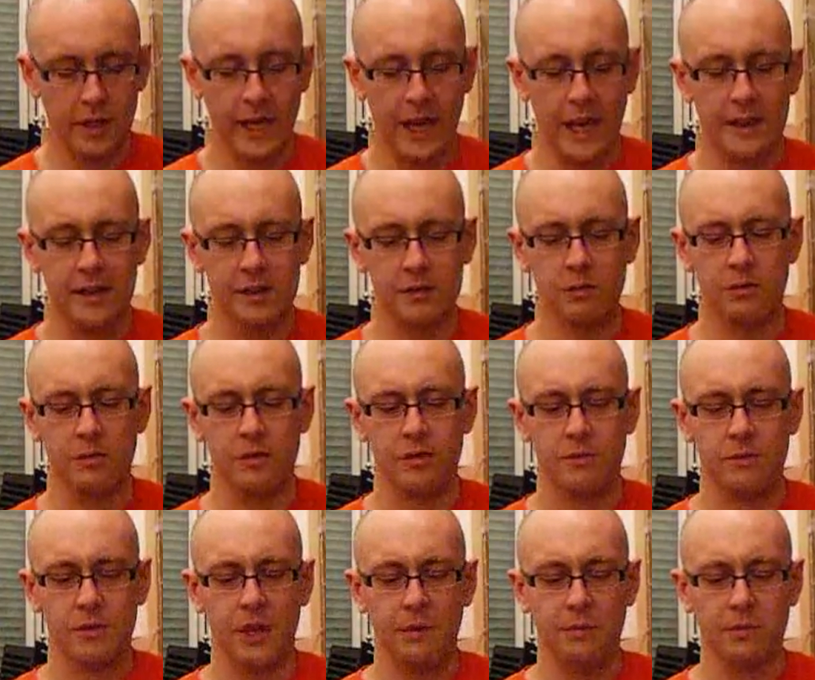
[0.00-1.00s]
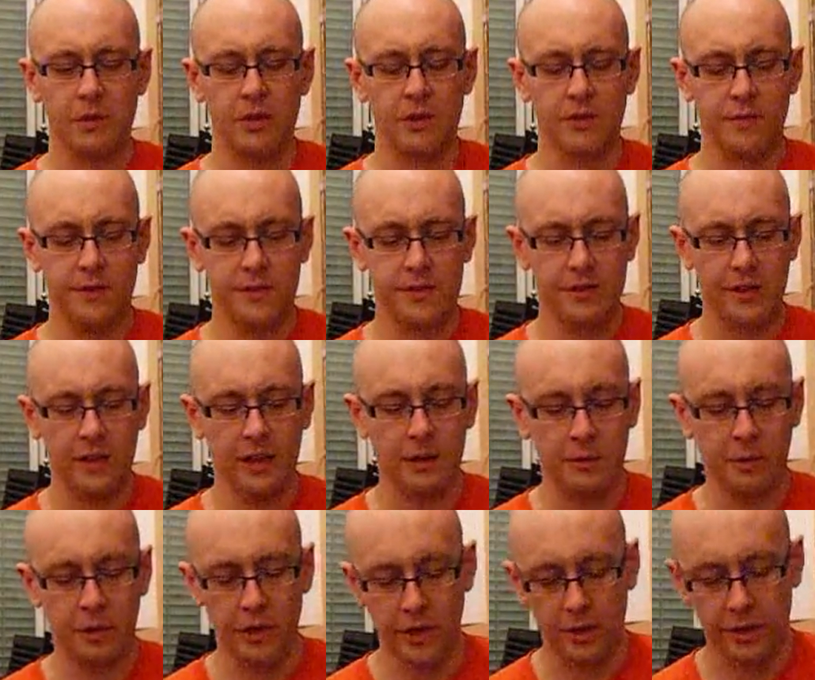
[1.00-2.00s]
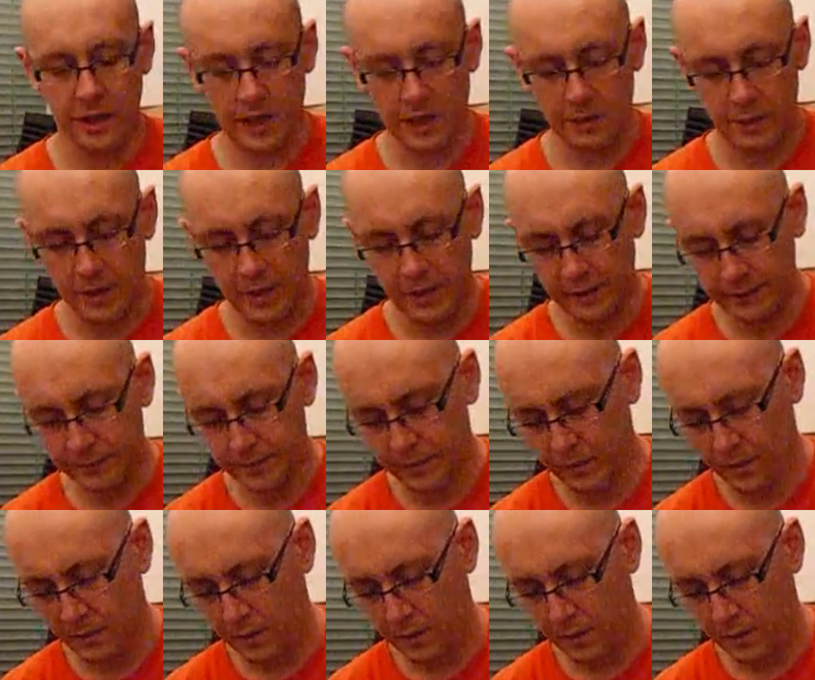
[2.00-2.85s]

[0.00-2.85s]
Again, this one sometimes goes for silly money on eBay.